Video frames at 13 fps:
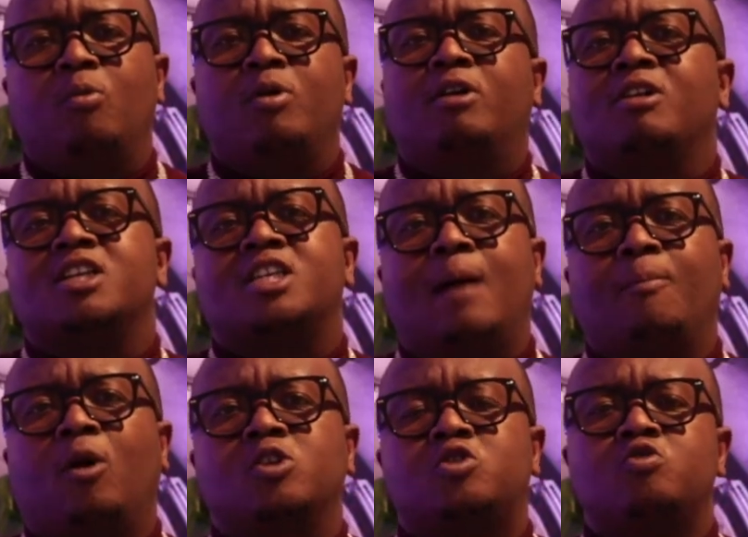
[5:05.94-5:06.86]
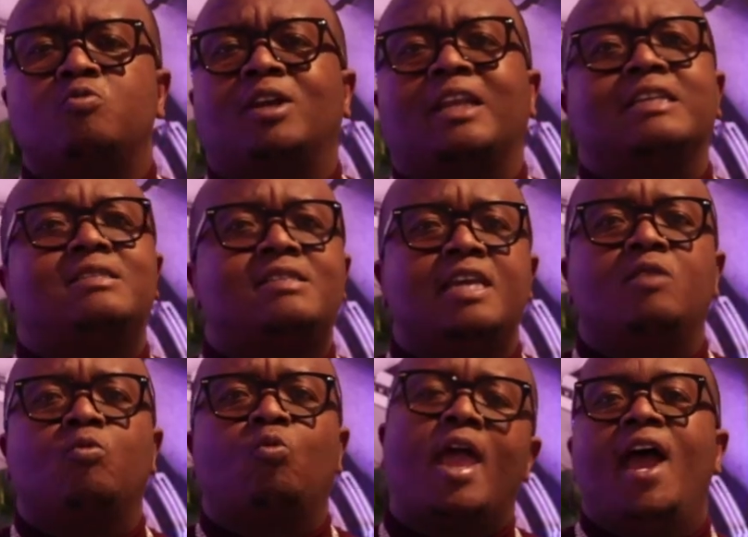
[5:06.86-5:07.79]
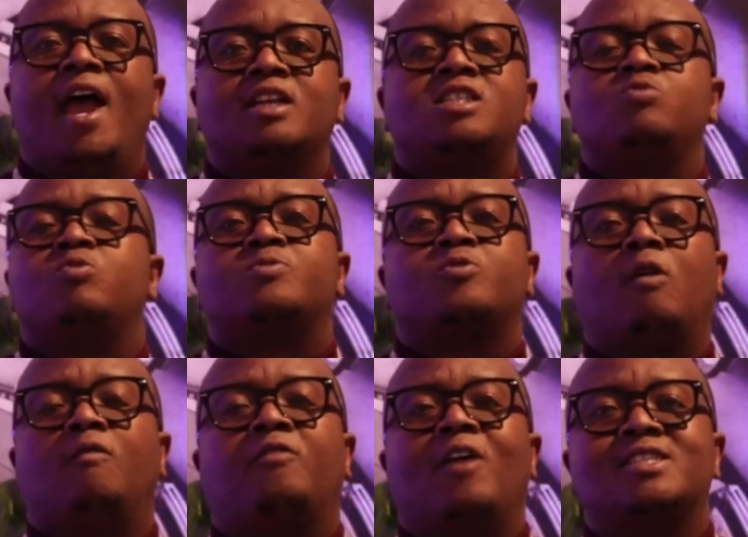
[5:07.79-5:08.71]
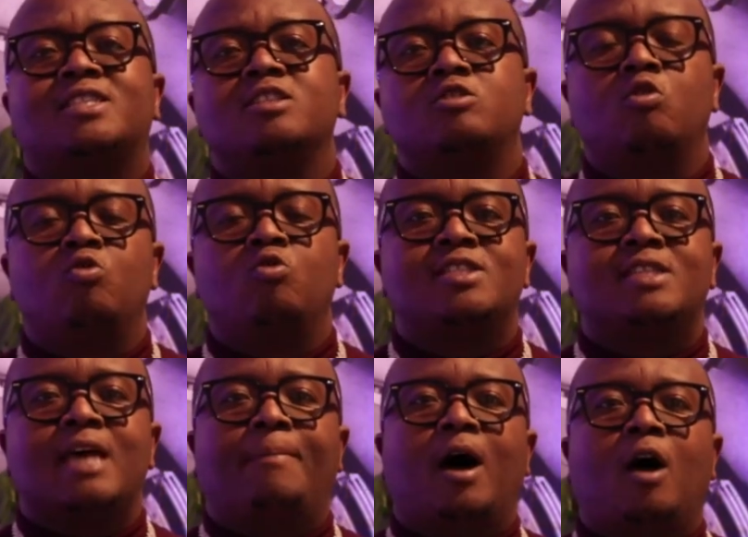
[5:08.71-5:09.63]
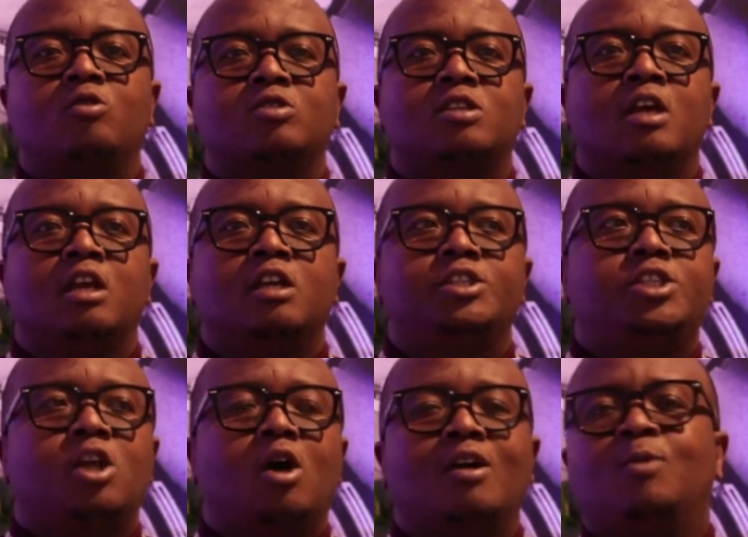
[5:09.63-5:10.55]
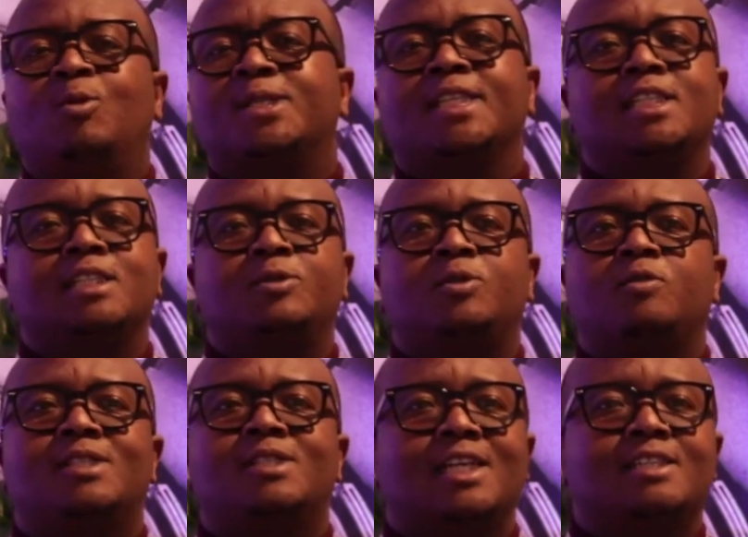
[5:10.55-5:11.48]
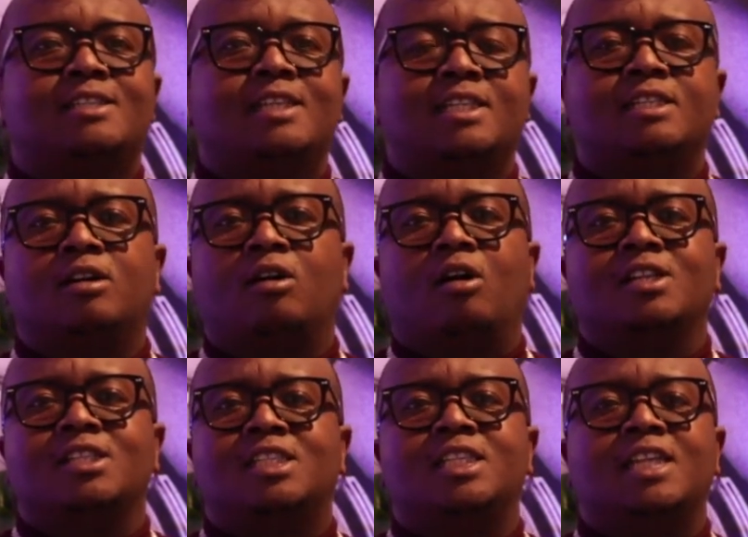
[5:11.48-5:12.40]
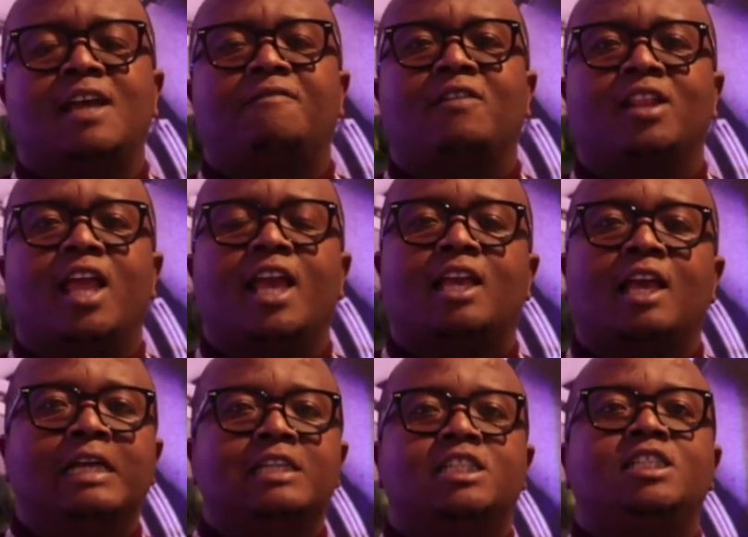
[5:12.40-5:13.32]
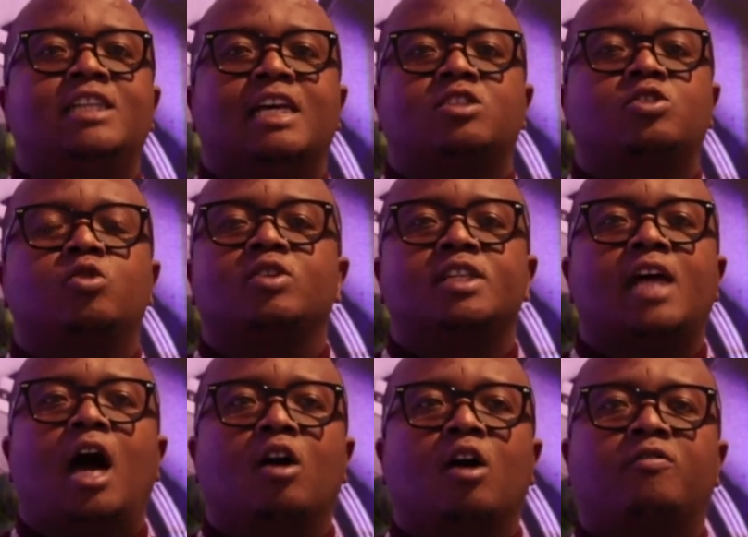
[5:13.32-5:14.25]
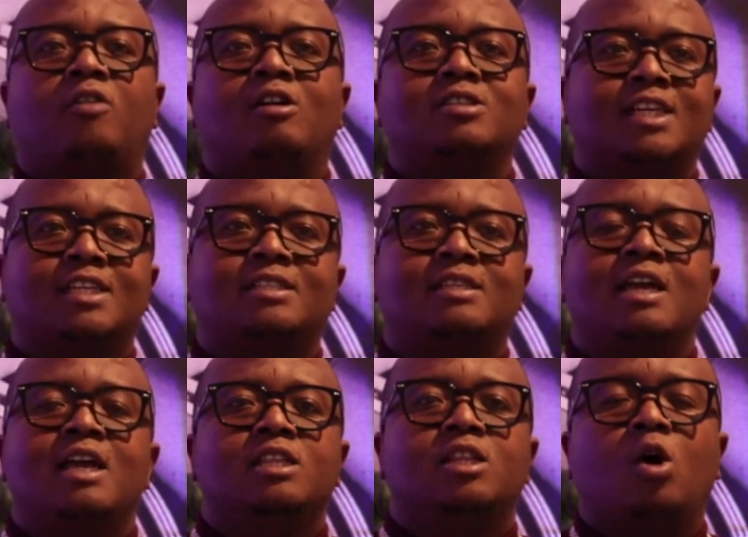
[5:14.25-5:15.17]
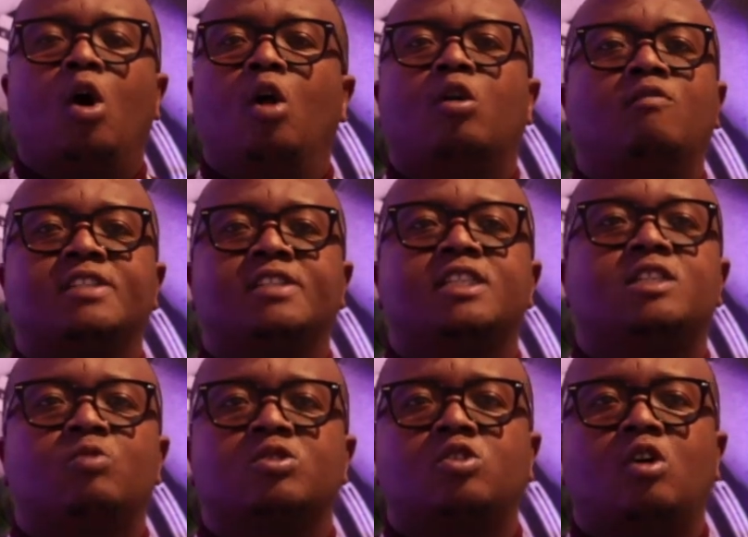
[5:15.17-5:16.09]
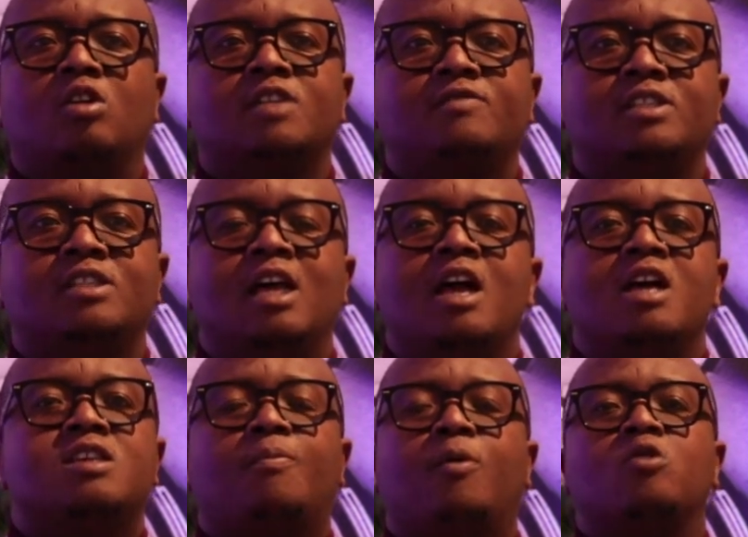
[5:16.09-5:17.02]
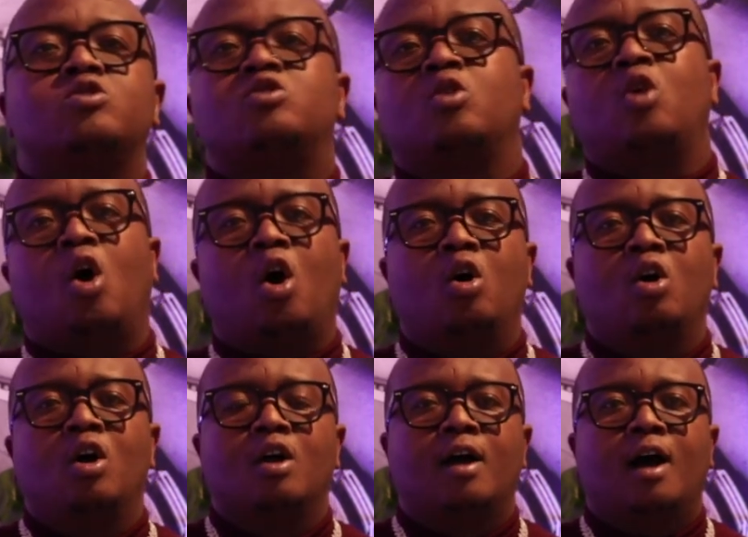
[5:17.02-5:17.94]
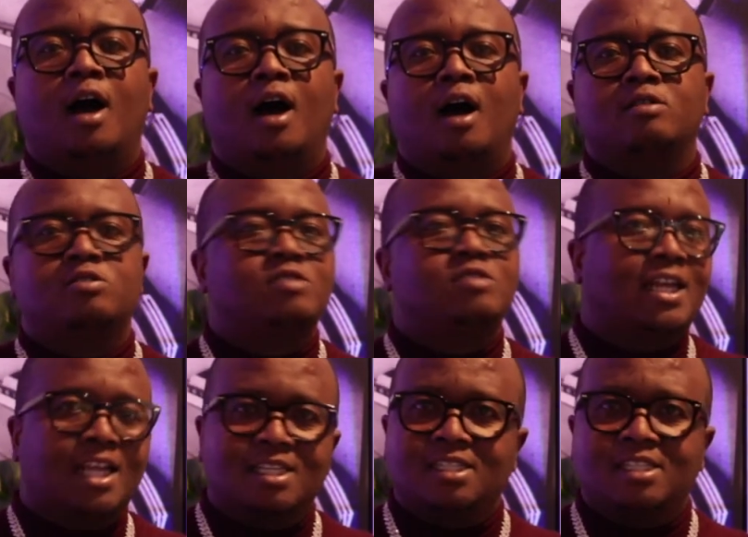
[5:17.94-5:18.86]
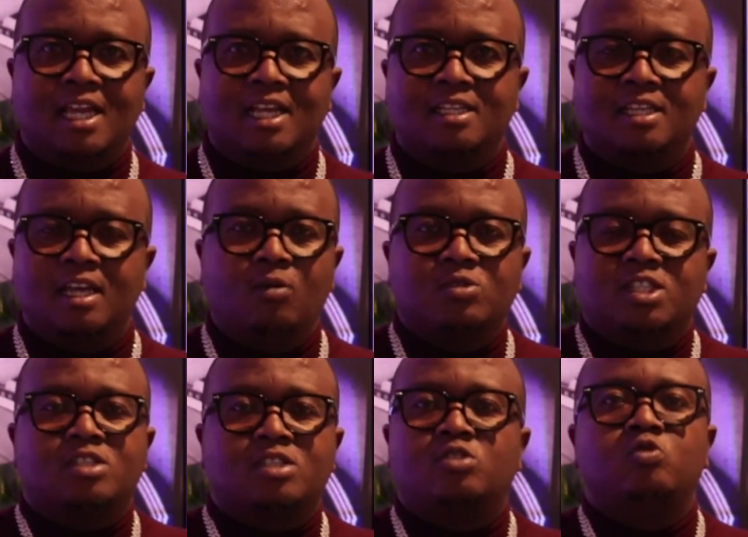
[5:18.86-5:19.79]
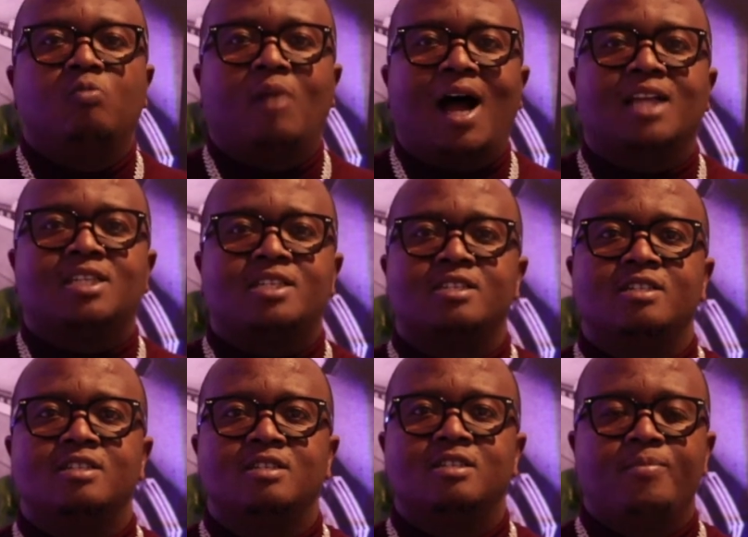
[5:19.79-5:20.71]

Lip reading: when we're going to jump onto one scene where she was confronting Louis about, you know, it was a little bit of misunderstanding, honestly, and I felt like she just took it out of context. The whole conversation was not even supposed to go to that extent. It was just too much.